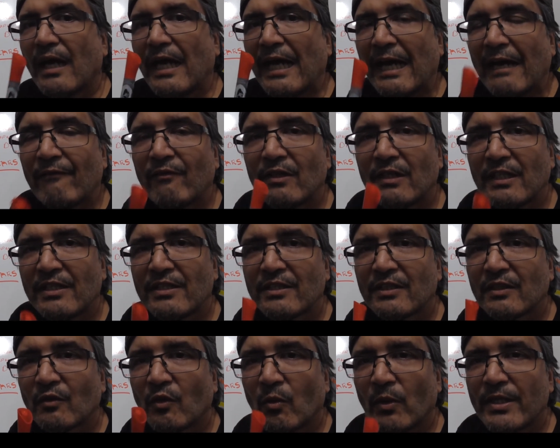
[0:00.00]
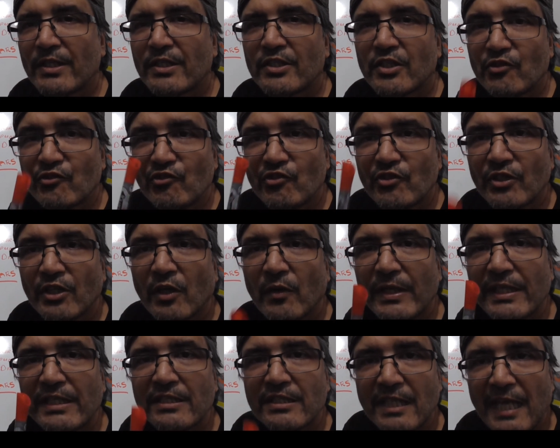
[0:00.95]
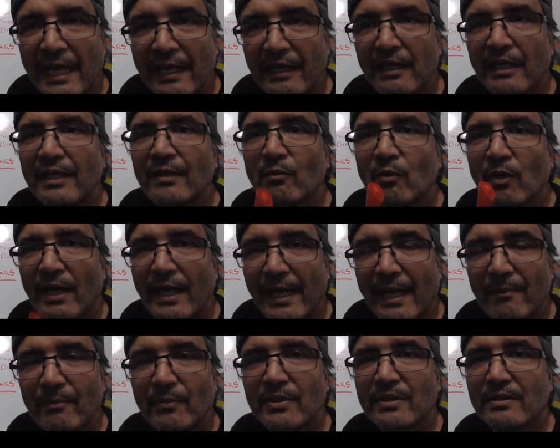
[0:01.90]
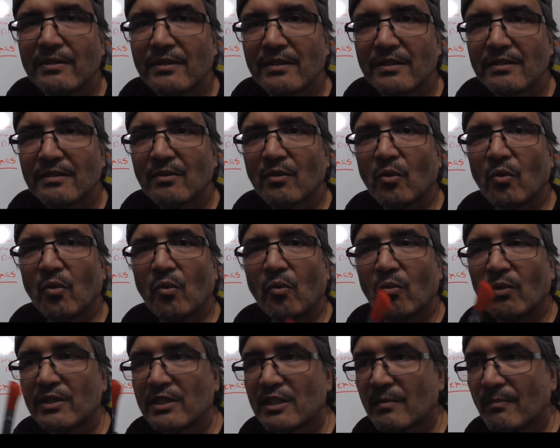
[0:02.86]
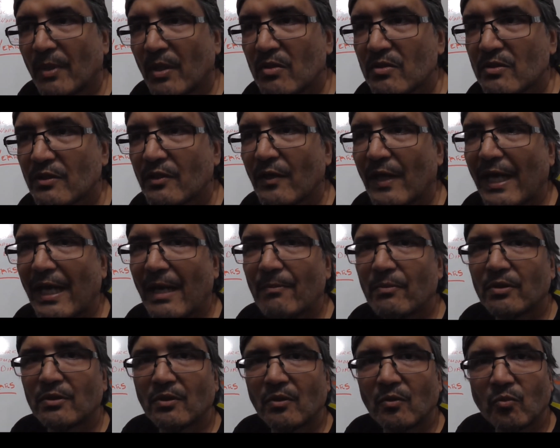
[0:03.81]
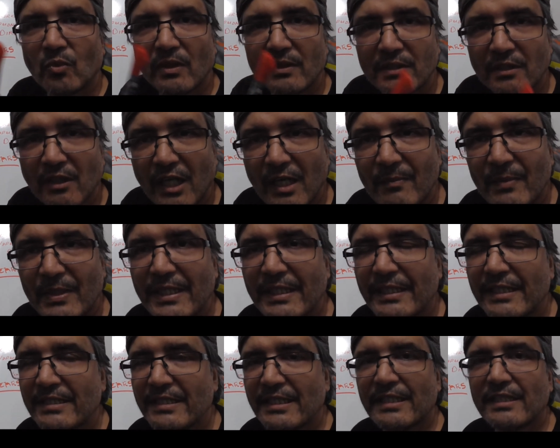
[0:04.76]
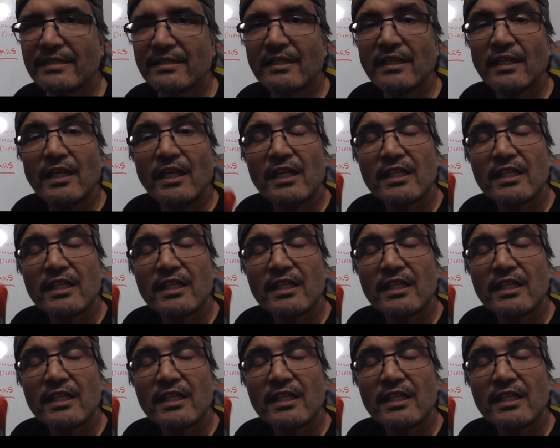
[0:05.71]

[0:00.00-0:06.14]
have a list of questions, know exactly what happens or what's supposed to happen or what diabetes is.